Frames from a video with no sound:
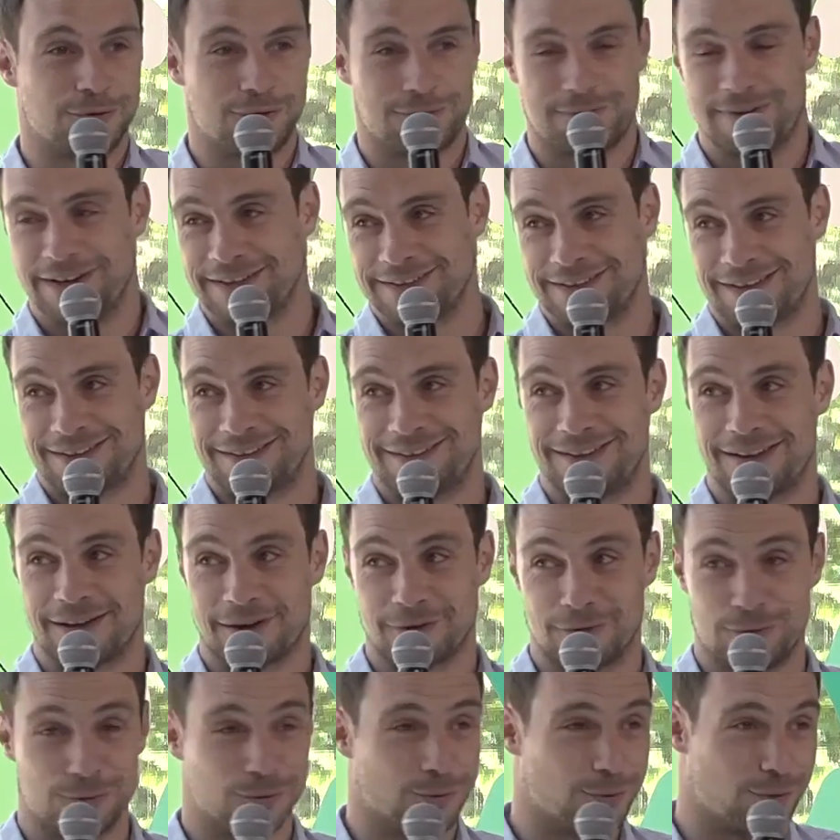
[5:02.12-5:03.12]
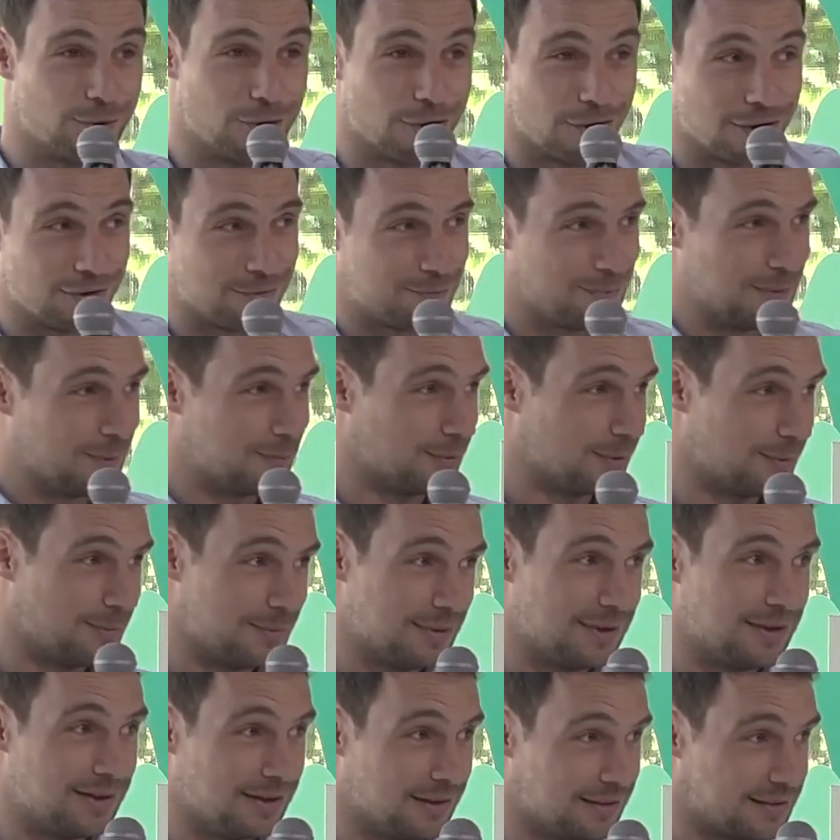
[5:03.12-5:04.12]
the fact that there are, a lot of people
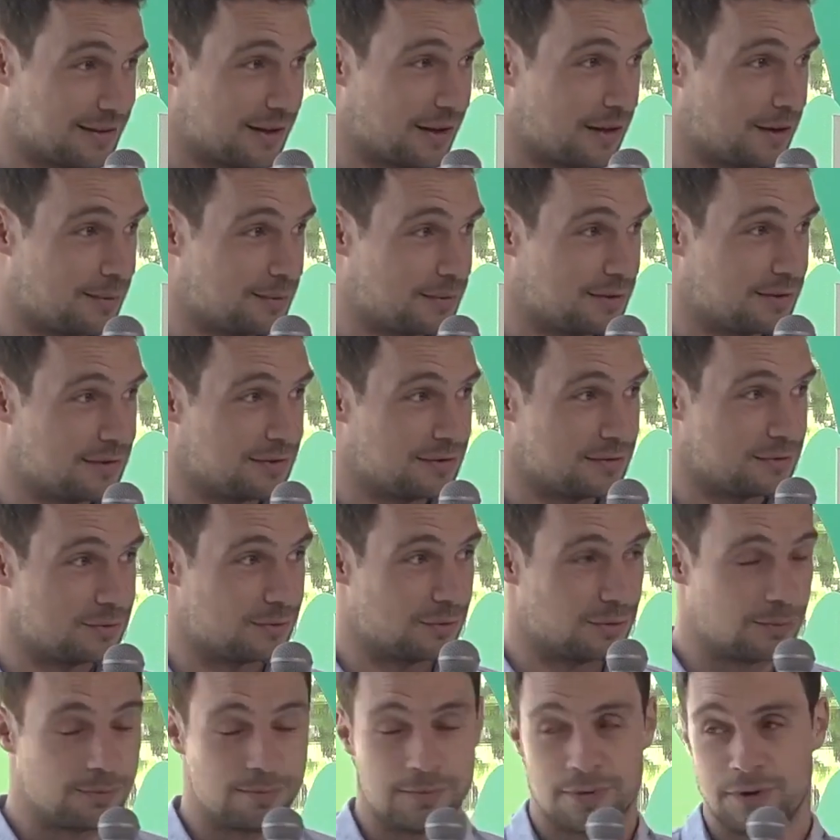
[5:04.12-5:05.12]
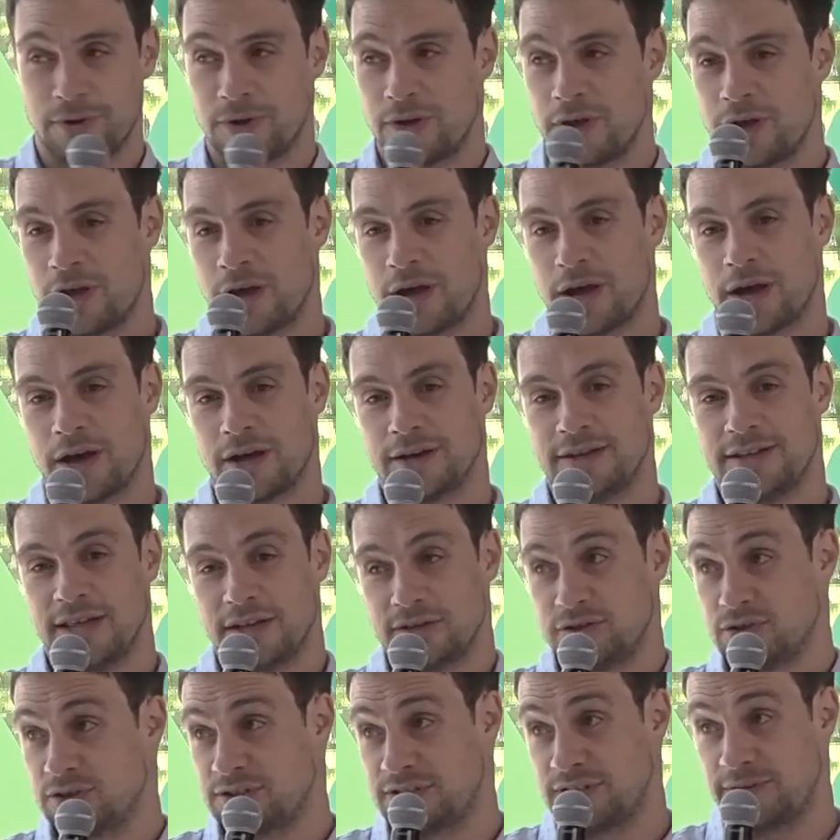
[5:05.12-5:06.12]
building startups in this room that
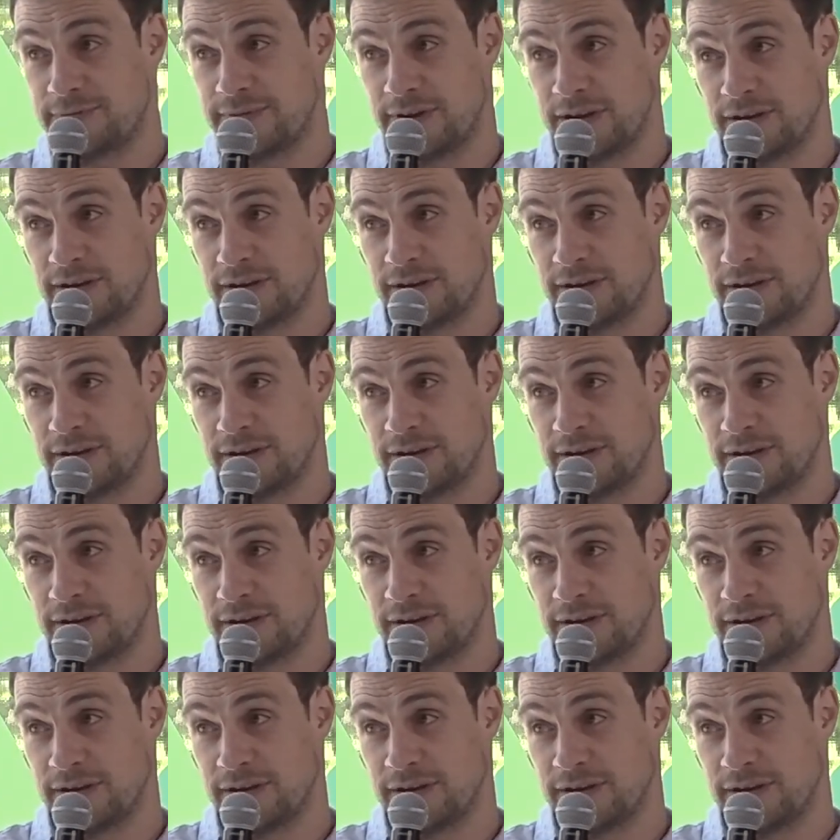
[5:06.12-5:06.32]
justify